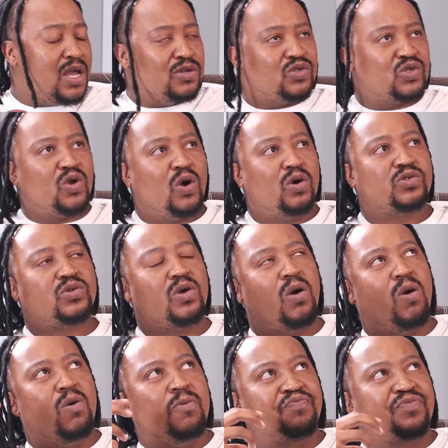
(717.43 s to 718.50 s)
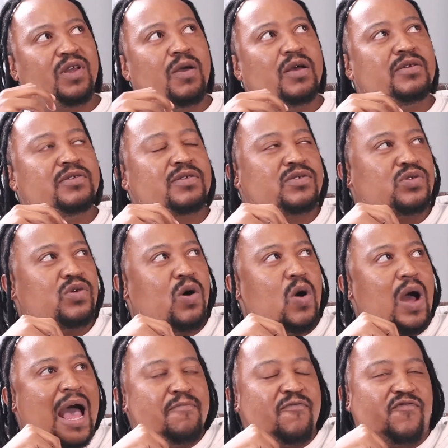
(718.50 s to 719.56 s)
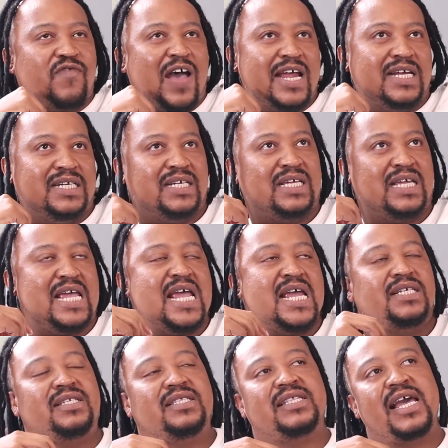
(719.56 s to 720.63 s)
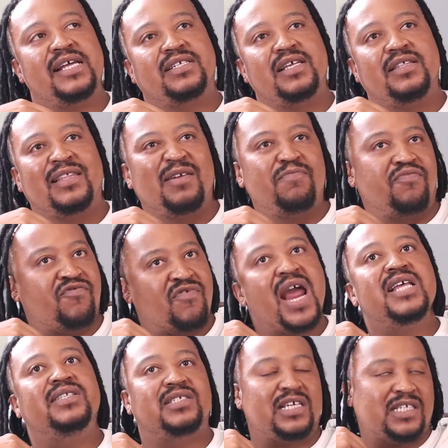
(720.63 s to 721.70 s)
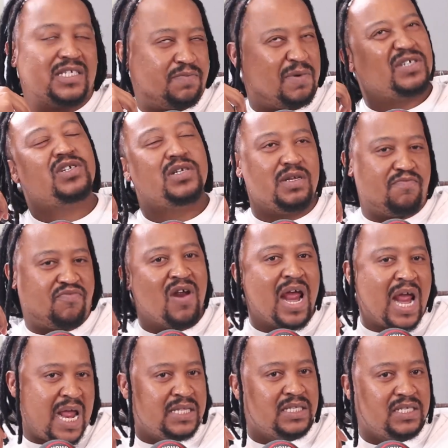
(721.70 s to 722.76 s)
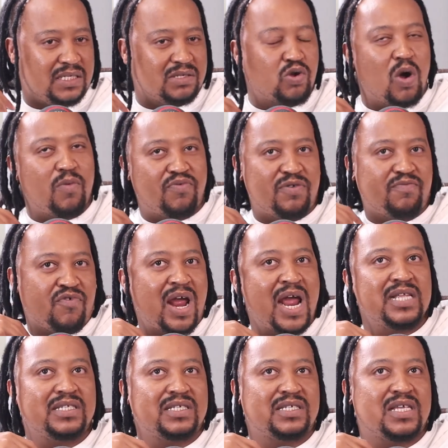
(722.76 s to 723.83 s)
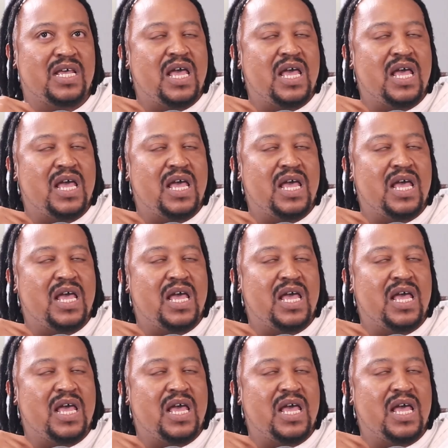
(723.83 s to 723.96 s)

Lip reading: So I'm finding it that brands, especially brands, corporate brands,